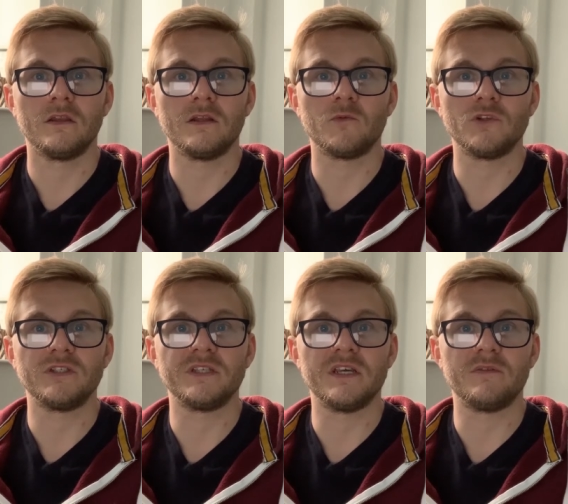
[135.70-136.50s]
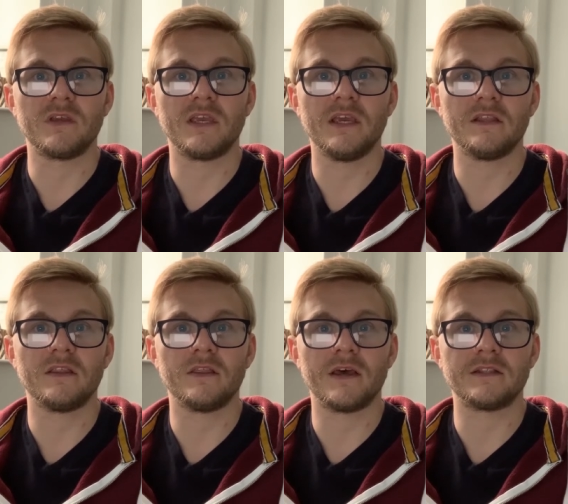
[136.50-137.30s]
I want you to name the kit
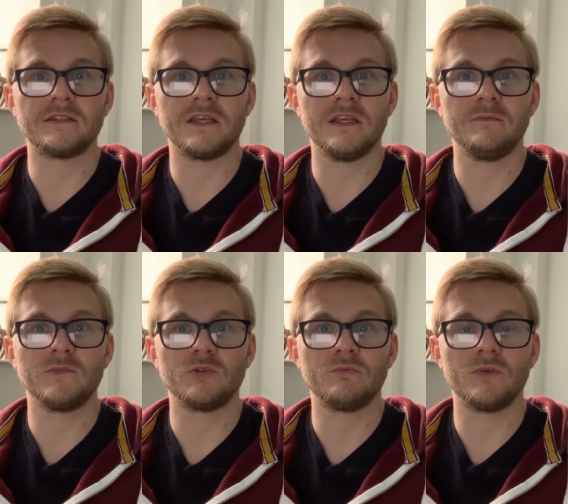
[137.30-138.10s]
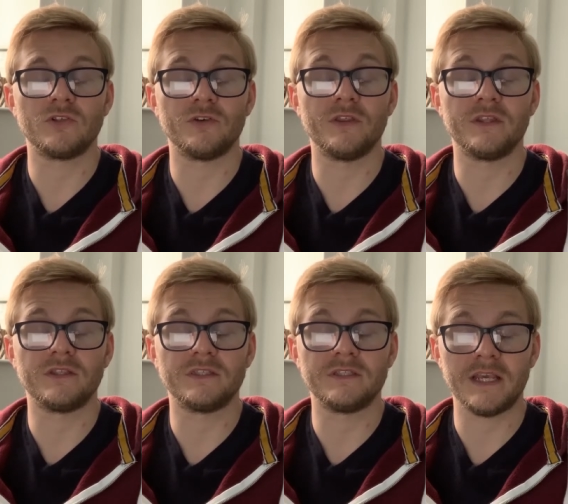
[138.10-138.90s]
that that team's, sorry, the
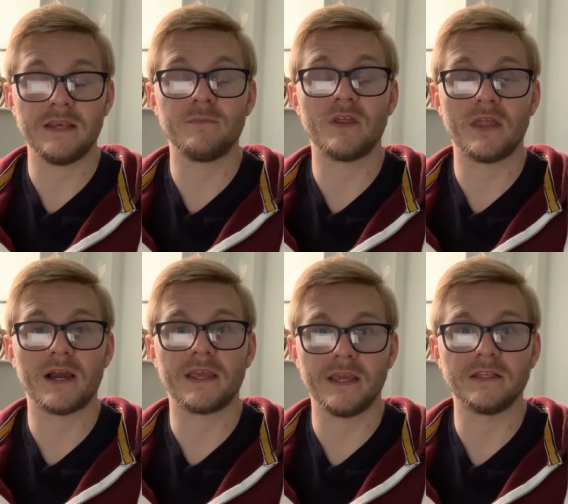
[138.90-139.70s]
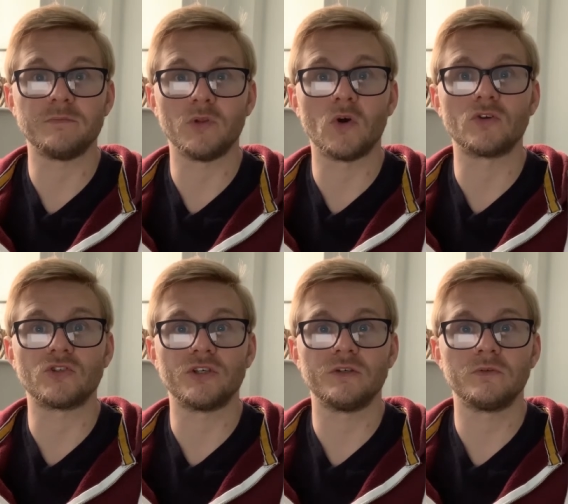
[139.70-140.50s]
team that that kit belongs
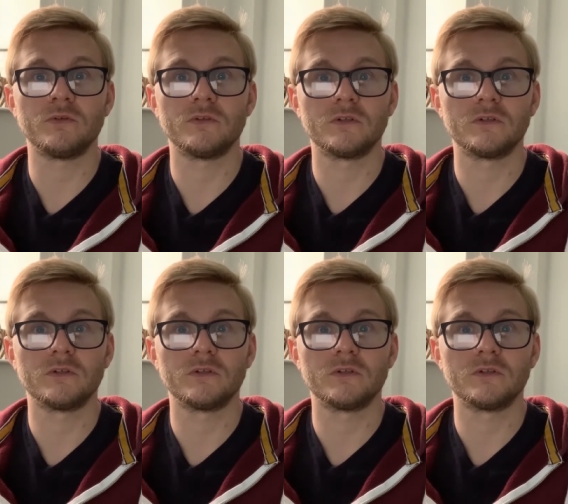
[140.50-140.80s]
to.